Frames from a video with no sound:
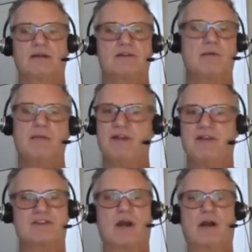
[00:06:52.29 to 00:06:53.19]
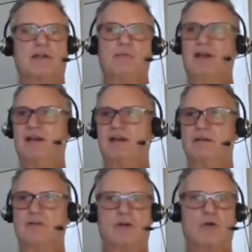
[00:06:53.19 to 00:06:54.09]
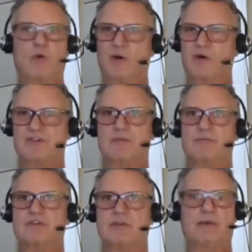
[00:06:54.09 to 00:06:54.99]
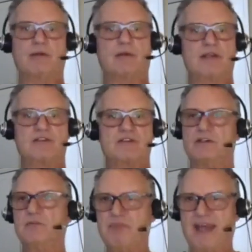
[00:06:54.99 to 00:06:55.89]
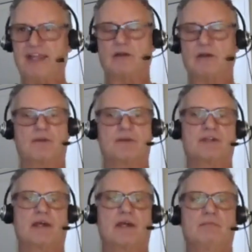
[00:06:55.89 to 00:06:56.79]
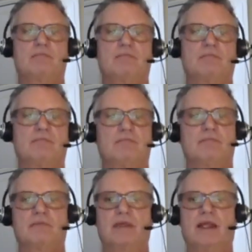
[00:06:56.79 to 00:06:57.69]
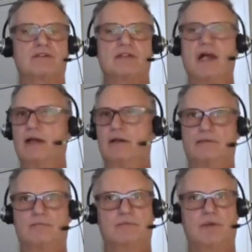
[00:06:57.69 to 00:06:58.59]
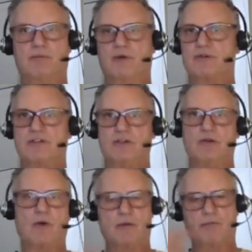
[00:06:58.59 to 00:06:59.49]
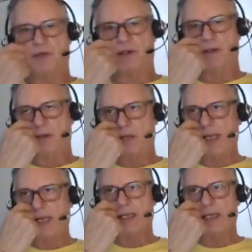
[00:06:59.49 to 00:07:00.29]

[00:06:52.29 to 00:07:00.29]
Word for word: Somebody that's argumentative or quarrelsome, somebody who likes to debate all the time. That is not a, a person you want to put in any kind of